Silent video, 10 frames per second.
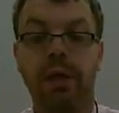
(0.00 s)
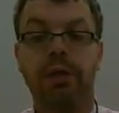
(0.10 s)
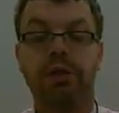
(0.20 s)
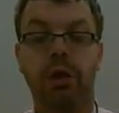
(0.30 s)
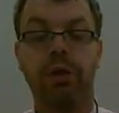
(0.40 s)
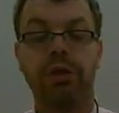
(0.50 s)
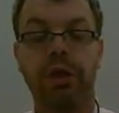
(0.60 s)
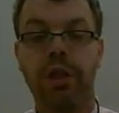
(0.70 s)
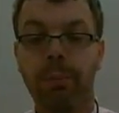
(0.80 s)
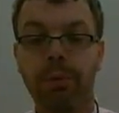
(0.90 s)
So there's a
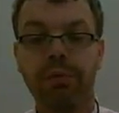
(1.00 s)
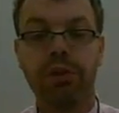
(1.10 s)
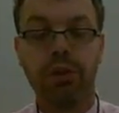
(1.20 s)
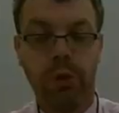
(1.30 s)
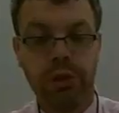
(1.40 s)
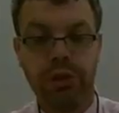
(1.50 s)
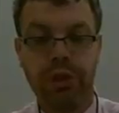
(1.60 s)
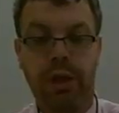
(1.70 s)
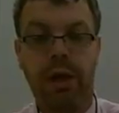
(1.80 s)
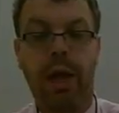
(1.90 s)
number of sources
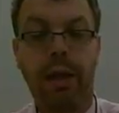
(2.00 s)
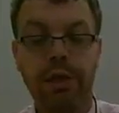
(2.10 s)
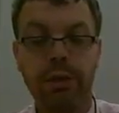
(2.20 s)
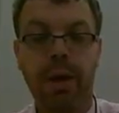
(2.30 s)
that are on this